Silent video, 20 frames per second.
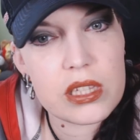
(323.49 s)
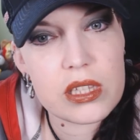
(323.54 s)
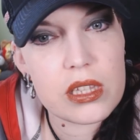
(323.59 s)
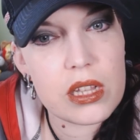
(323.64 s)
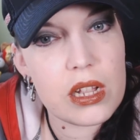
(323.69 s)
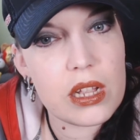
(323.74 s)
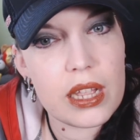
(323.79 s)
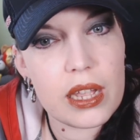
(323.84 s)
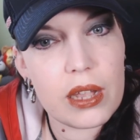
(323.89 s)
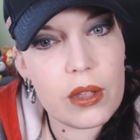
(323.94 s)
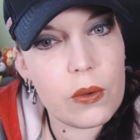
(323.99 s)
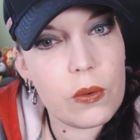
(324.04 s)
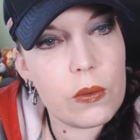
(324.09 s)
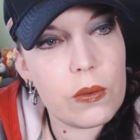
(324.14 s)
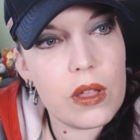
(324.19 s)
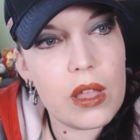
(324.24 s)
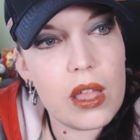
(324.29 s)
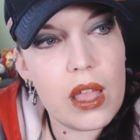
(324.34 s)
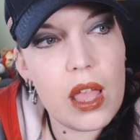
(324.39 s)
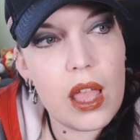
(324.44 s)
That's not
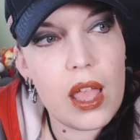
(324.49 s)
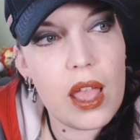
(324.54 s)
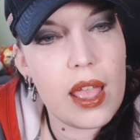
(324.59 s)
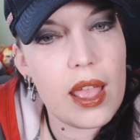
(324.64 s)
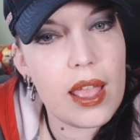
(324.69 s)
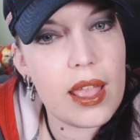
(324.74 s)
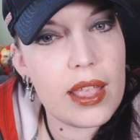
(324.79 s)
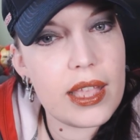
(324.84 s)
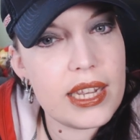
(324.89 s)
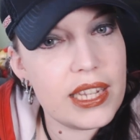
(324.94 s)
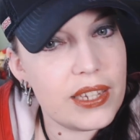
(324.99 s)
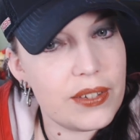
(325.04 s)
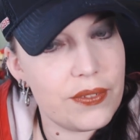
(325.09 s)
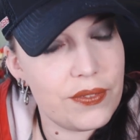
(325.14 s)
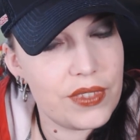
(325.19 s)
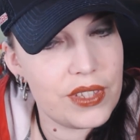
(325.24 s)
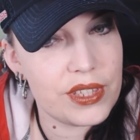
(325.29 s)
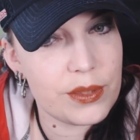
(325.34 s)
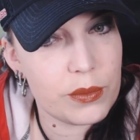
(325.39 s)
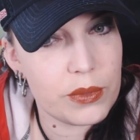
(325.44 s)
how any
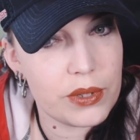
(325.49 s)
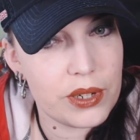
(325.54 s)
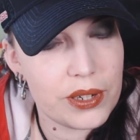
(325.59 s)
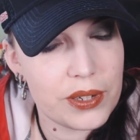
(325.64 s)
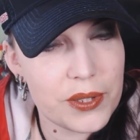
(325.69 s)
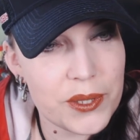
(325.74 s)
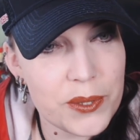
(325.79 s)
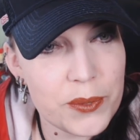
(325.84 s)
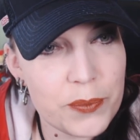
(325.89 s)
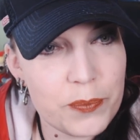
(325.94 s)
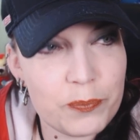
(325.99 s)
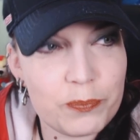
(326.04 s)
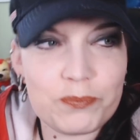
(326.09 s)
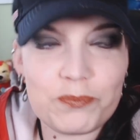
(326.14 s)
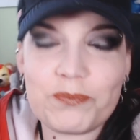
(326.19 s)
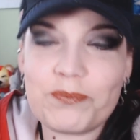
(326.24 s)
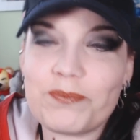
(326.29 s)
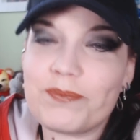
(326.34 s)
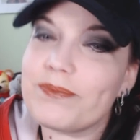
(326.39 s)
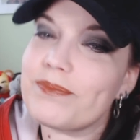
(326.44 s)
of this works.
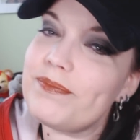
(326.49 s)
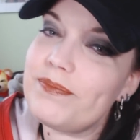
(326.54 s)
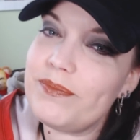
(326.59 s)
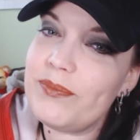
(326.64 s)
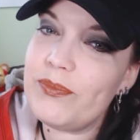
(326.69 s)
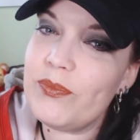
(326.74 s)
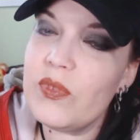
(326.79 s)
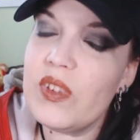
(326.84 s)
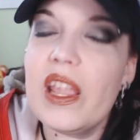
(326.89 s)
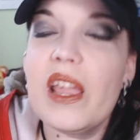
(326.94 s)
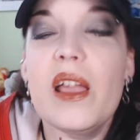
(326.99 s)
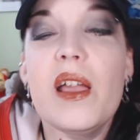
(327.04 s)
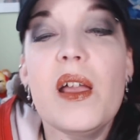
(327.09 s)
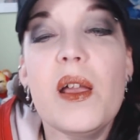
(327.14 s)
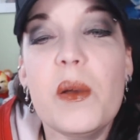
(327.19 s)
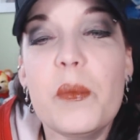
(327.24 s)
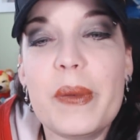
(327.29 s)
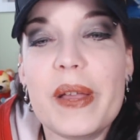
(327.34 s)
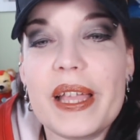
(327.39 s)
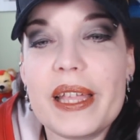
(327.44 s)

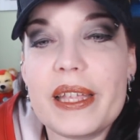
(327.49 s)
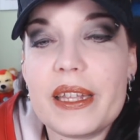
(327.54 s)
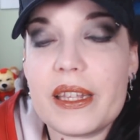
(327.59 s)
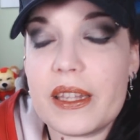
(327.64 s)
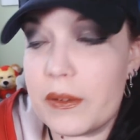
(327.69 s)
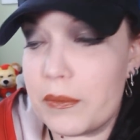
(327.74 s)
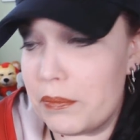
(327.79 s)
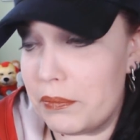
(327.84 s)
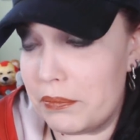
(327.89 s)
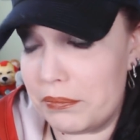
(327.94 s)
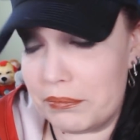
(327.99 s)
But